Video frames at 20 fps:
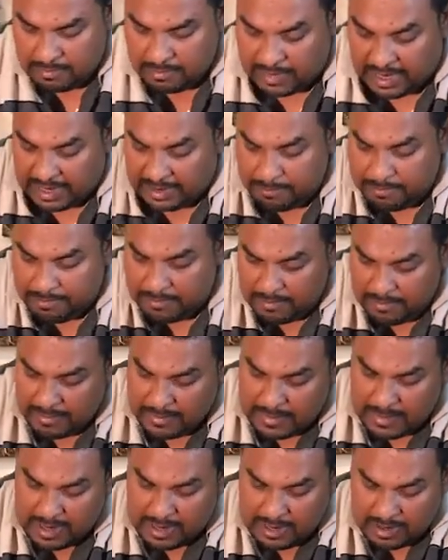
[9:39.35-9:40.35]
my
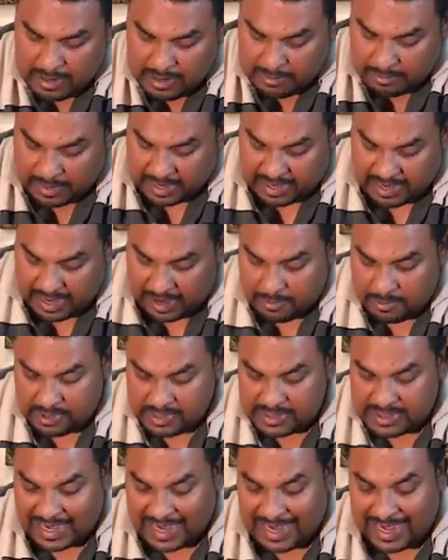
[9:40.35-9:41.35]

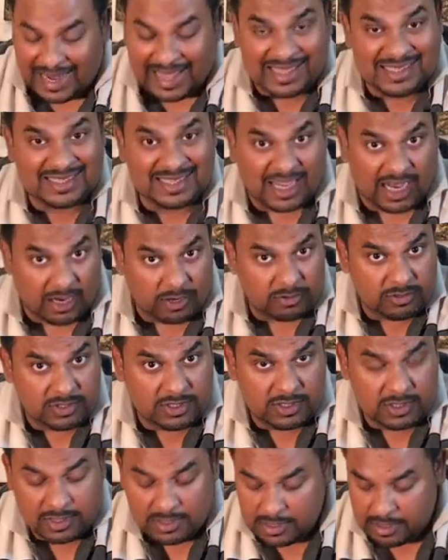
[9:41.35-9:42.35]
camera and lens
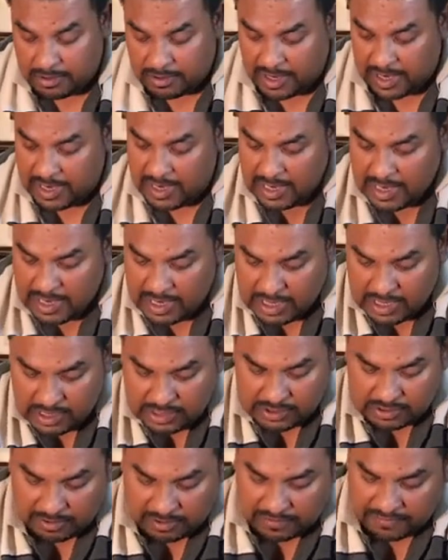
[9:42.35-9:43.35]
out, okay?
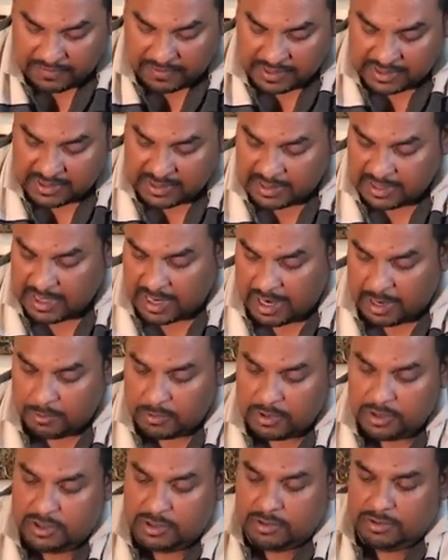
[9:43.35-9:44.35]
So the first thing that I
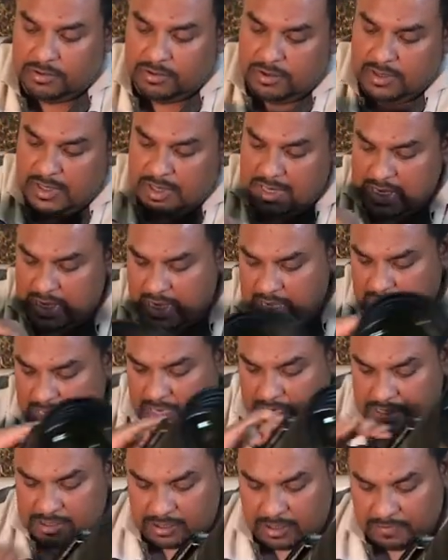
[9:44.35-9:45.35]
would do
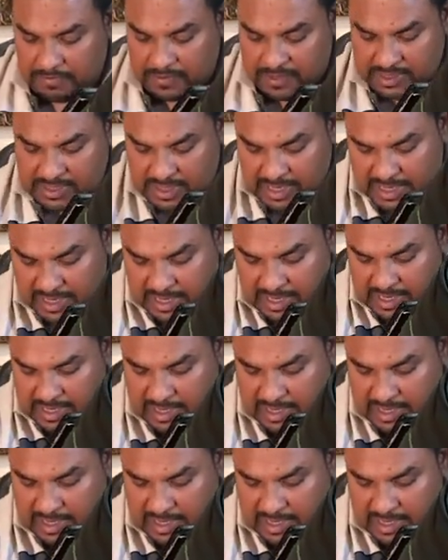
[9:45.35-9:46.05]
is obviously